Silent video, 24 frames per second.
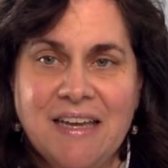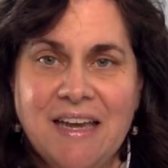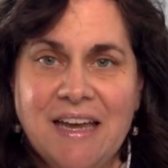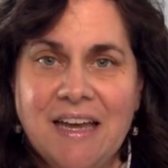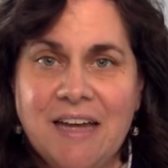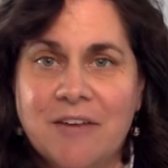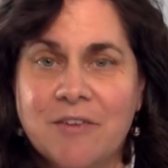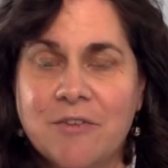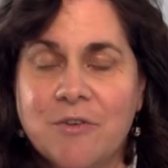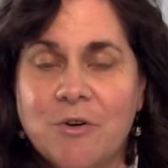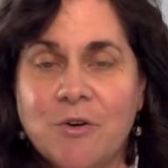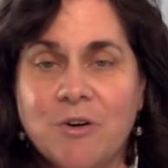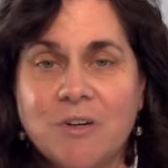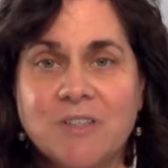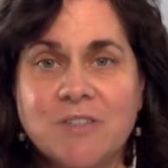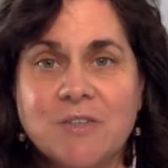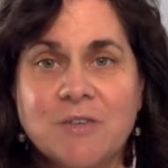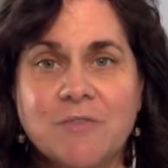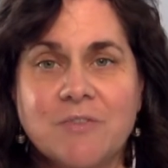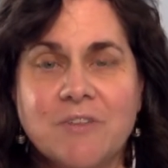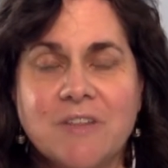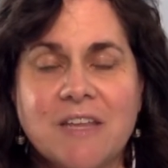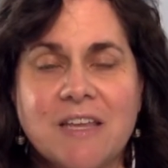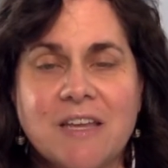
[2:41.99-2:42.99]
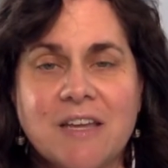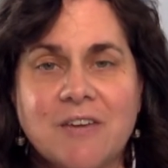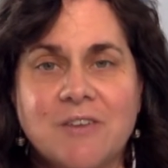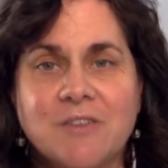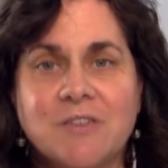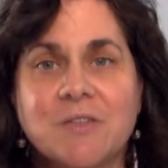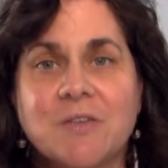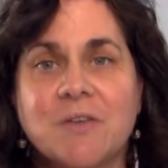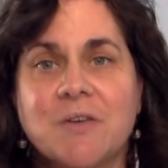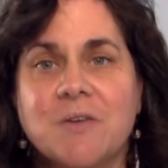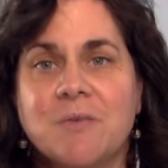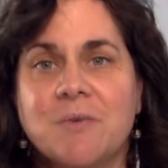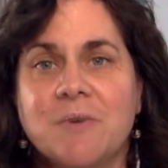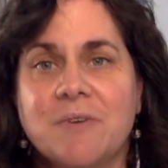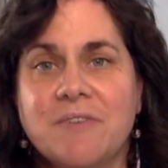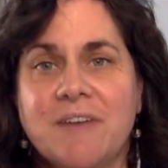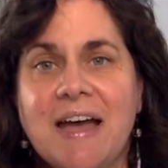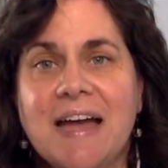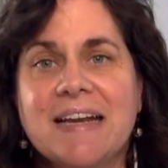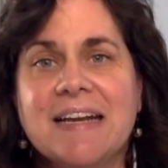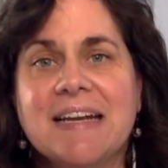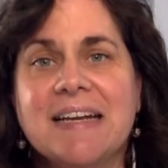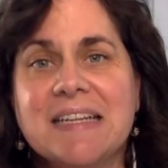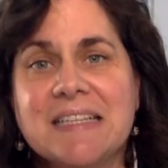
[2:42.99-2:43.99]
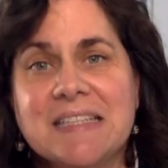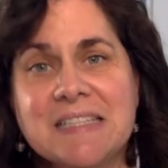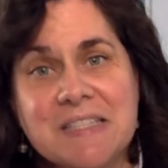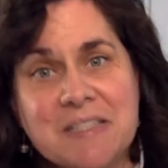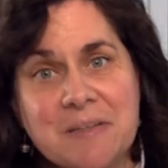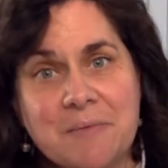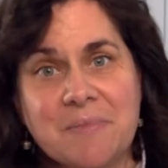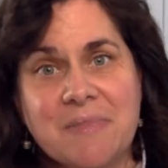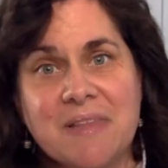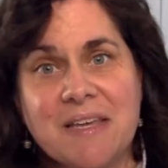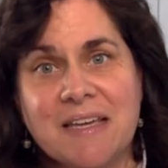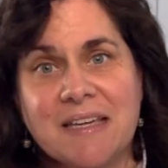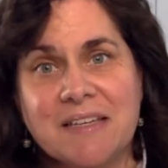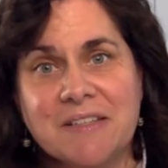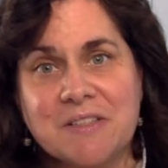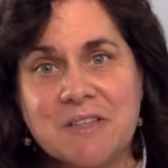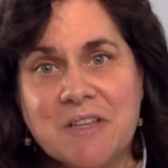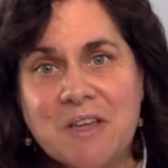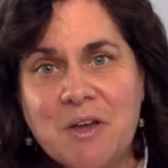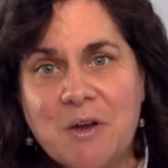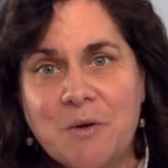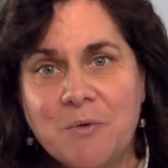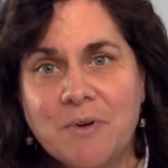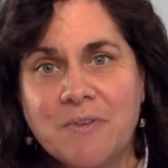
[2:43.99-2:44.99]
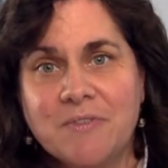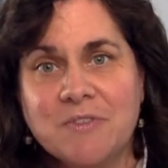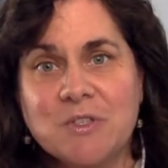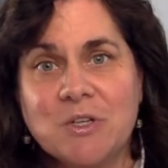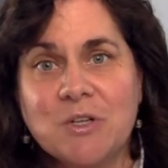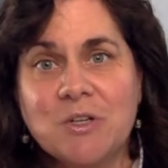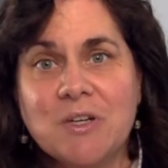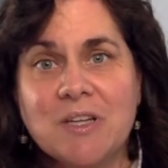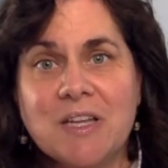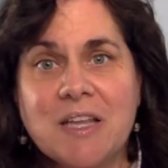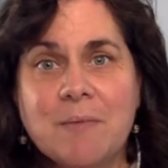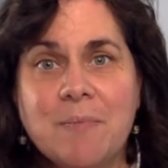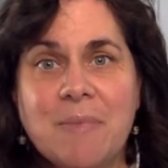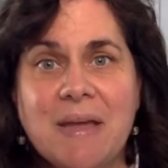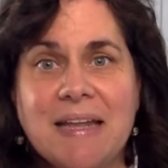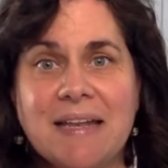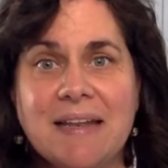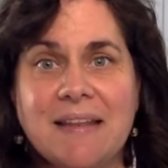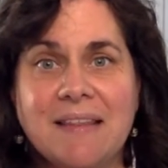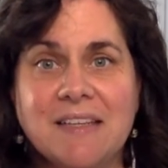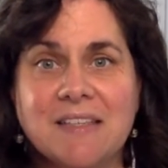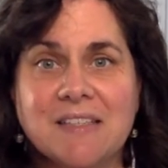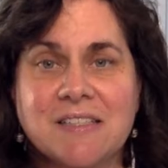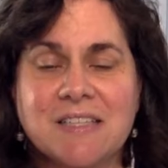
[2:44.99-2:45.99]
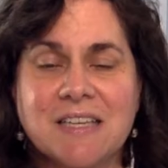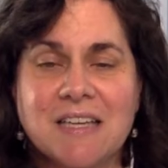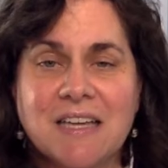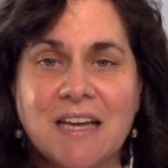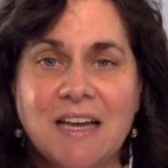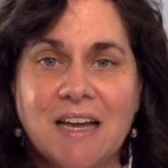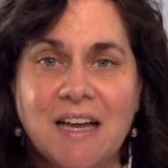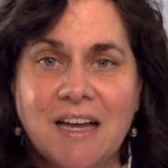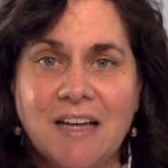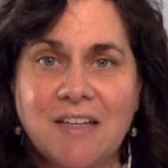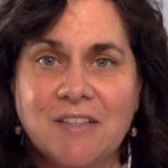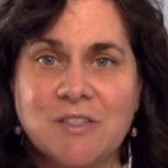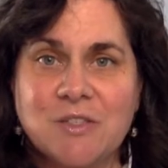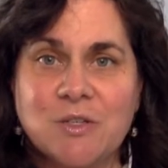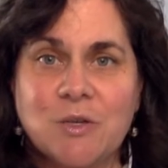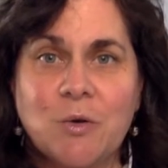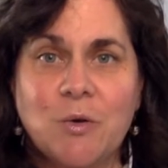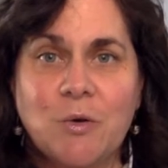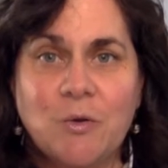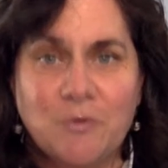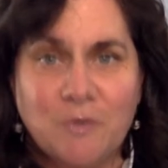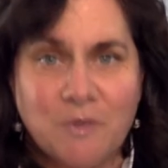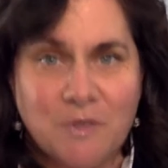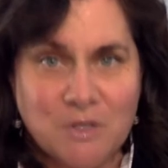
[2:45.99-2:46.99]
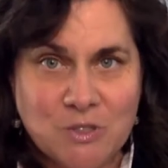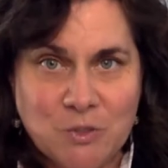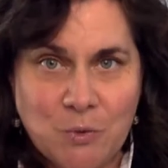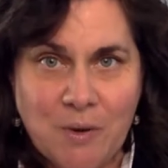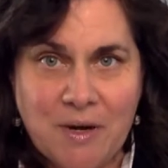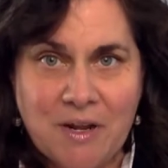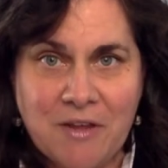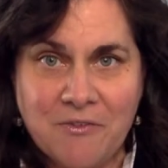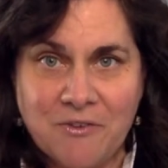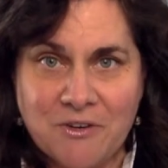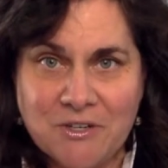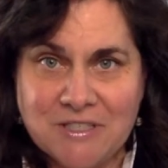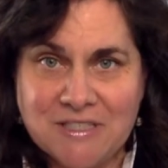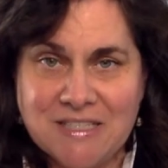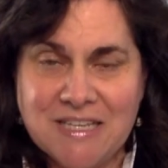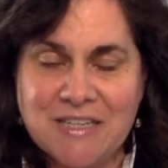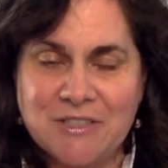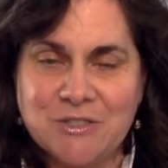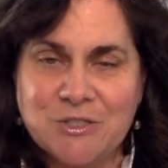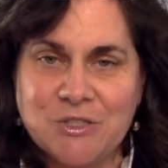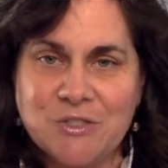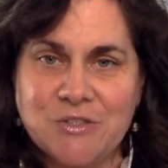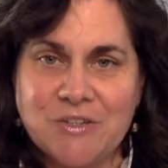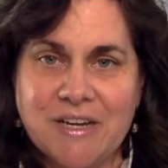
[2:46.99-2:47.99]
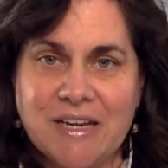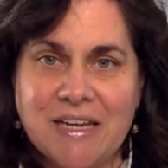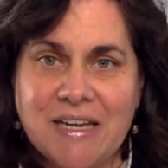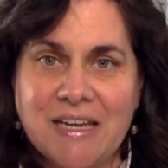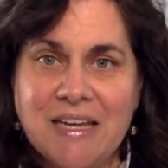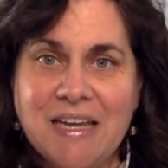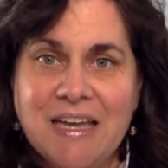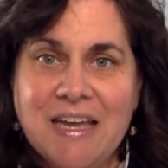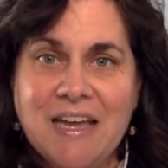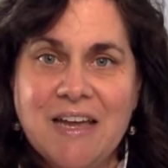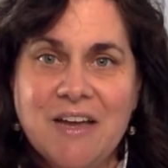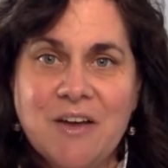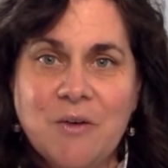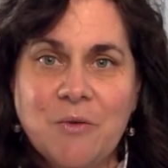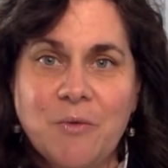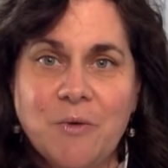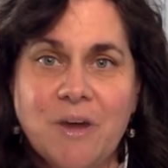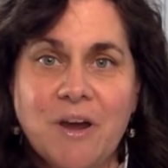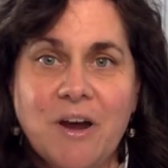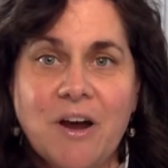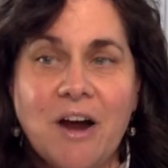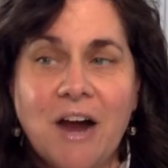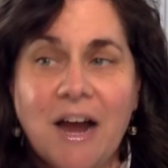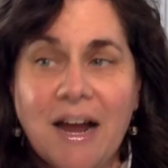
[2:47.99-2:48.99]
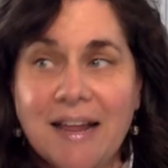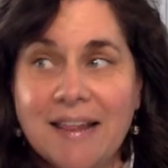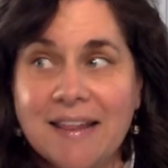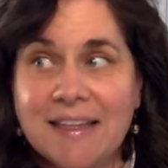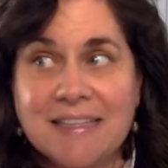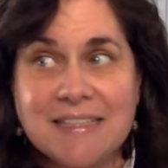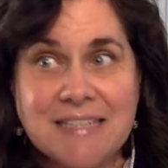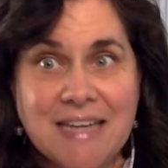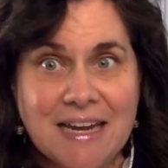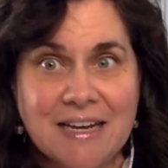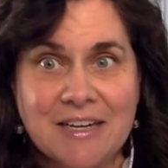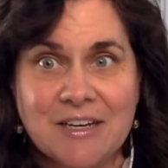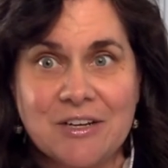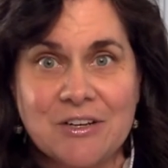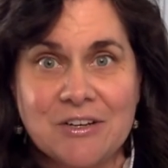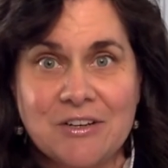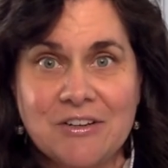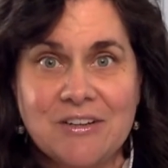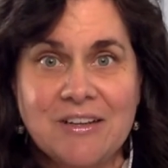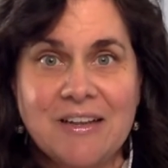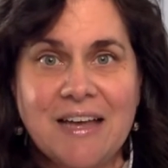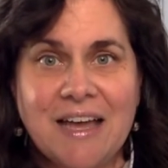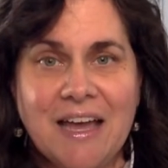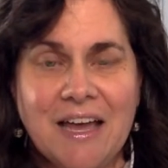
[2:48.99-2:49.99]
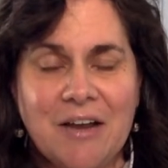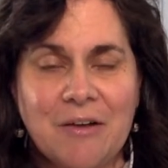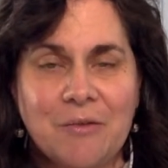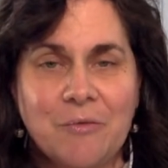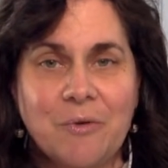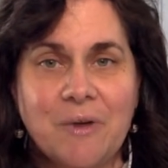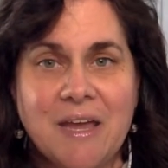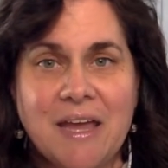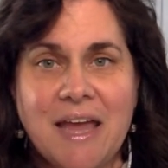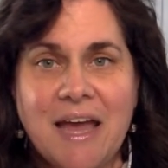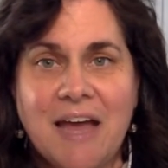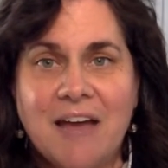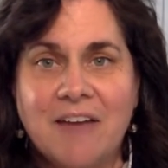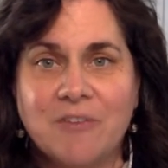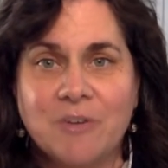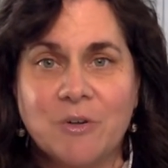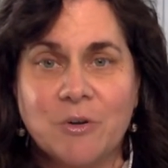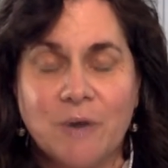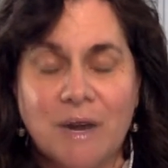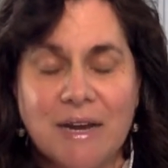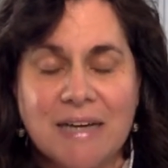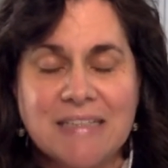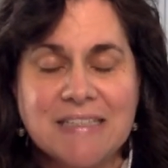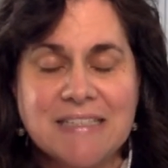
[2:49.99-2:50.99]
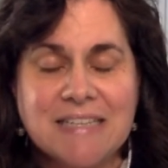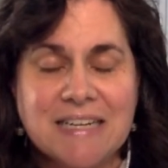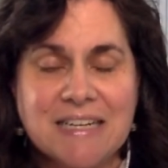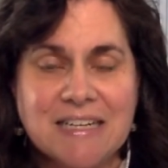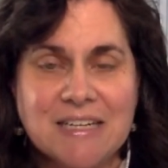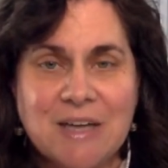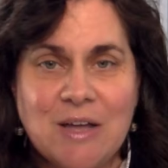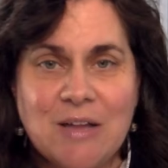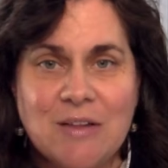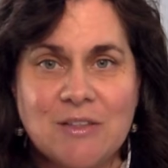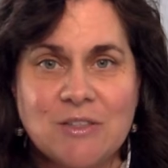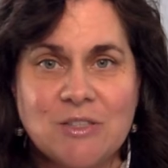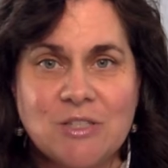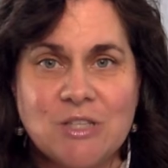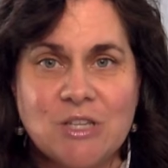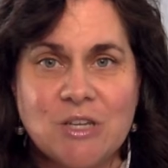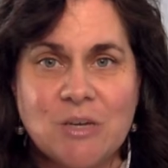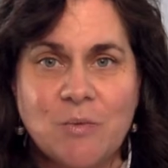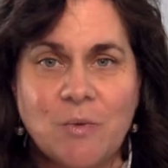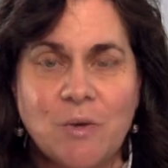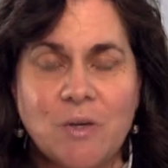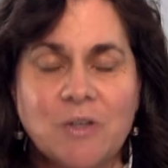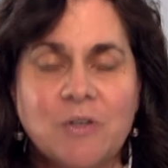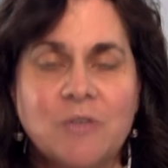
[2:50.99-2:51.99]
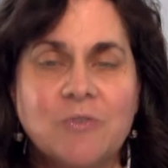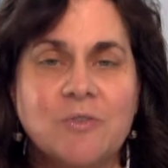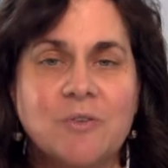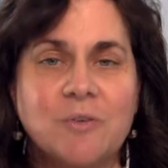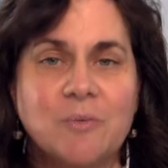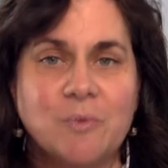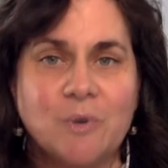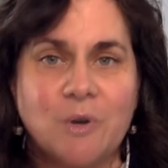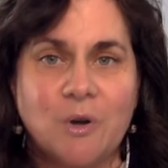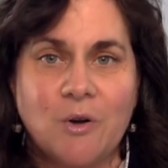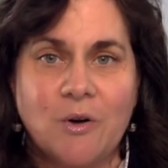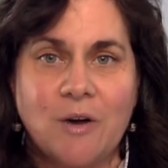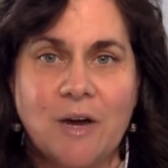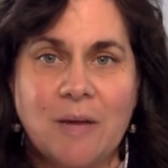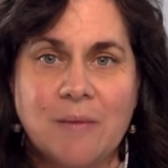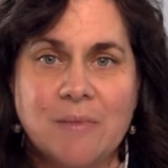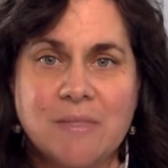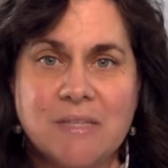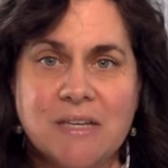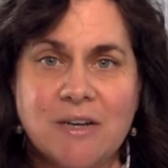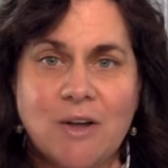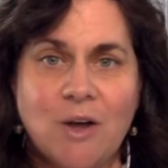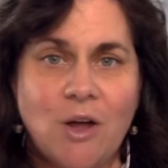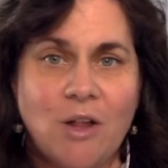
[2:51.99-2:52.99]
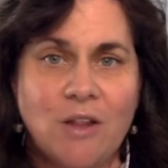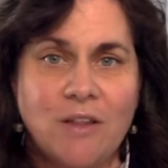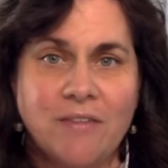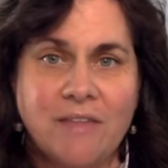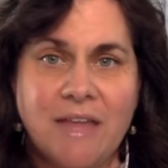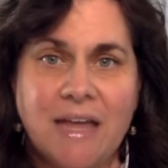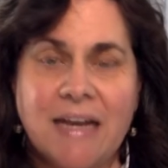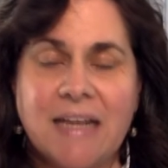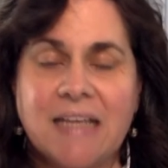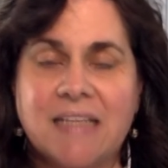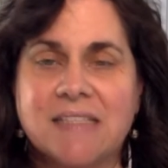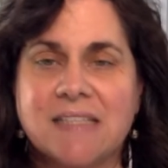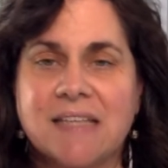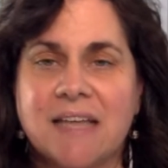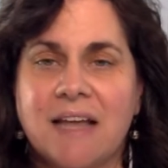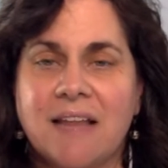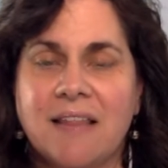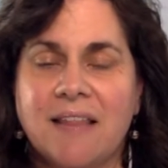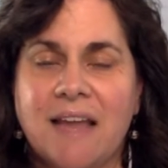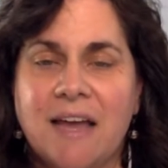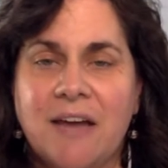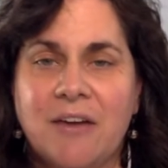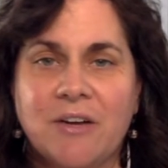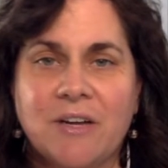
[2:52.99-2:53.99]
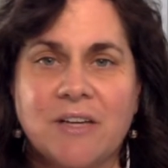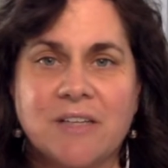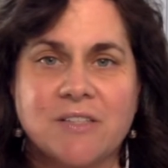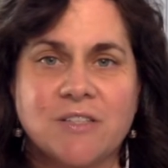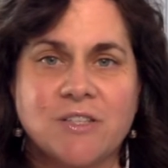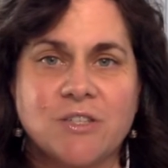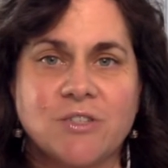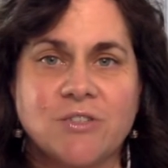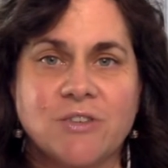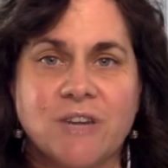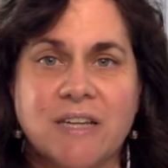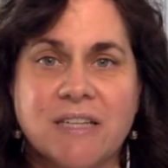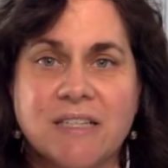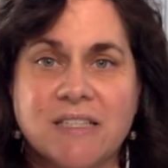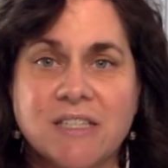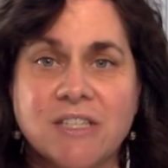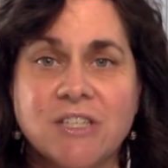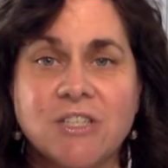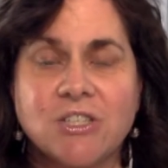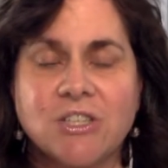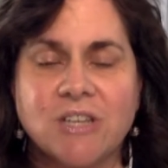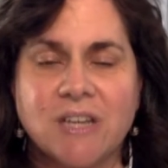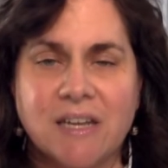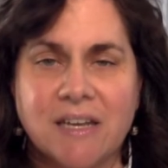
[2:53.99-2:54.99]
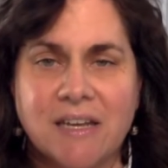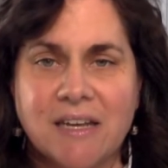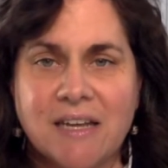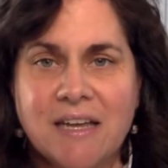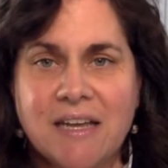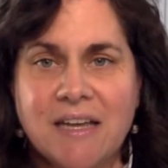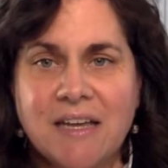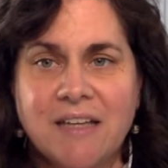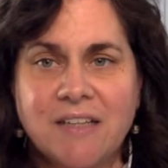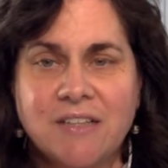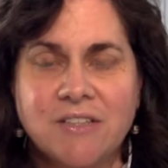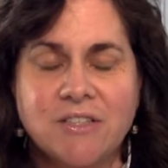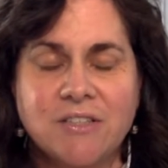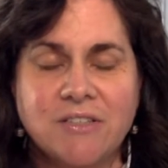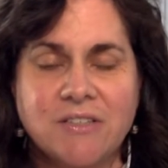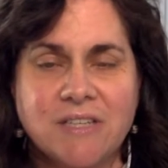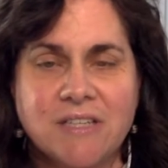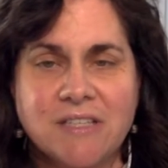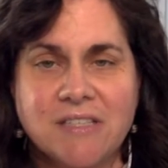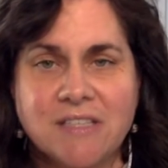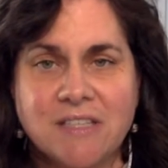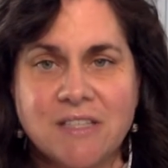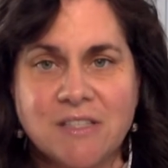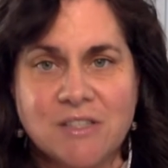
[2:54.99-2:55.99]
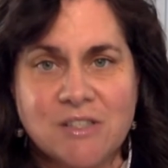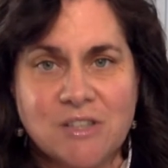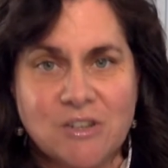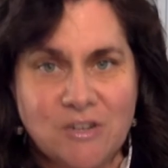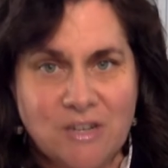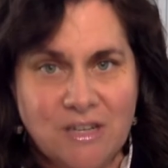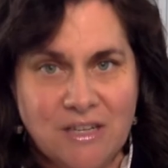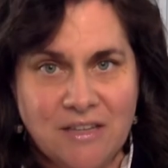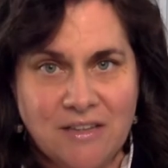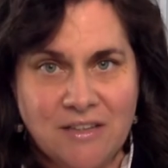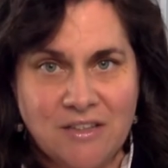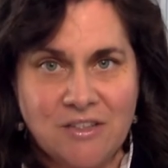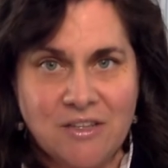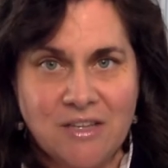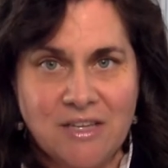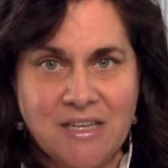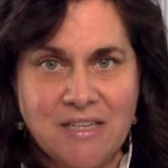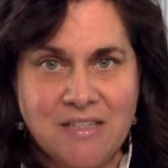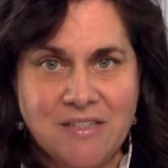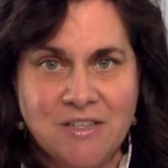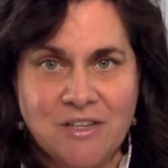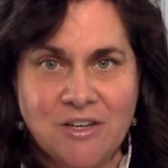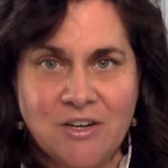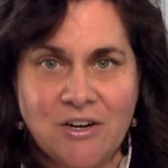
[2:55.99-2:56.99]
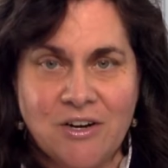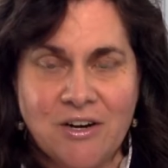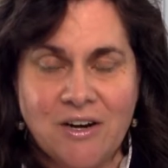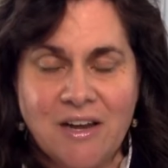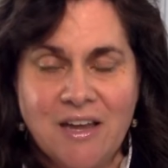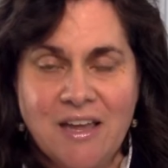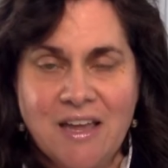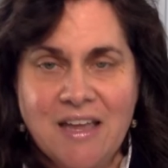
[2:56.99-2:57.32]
And of course, over the years, we've added in some things. We've certainly made this a school for the 21st century. We are highly technical and we have great technology, wonderful programs, and all of that has allowed us to transition to distance learning a little easier.